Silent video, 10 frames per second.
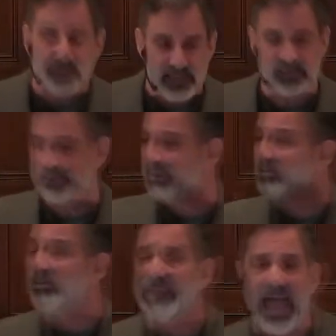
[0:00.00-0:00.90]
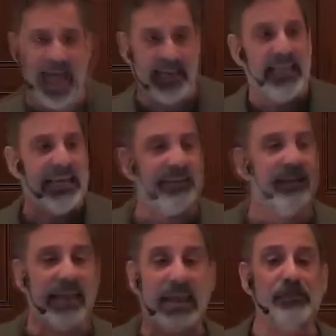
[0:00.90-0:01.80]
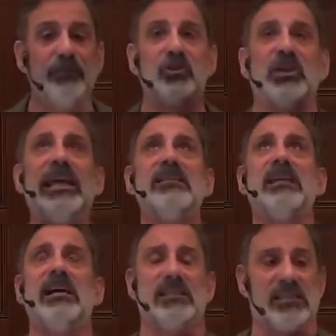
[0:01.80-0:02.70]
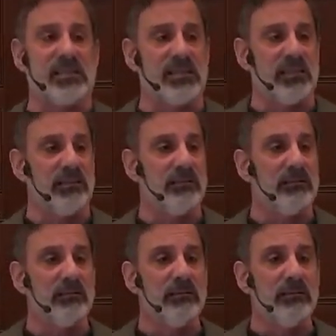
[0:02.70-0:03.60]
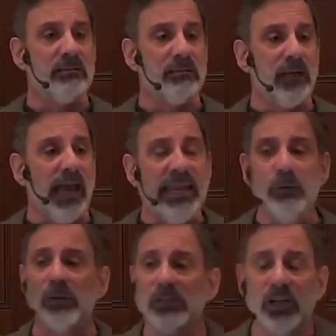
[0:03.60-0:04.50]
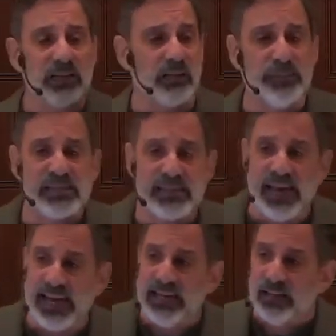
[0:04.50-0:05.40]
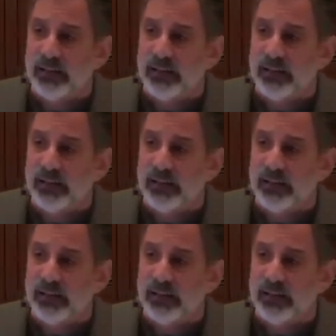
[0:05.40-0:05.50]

this and do that in the name of Jesus? And he will look at them and say,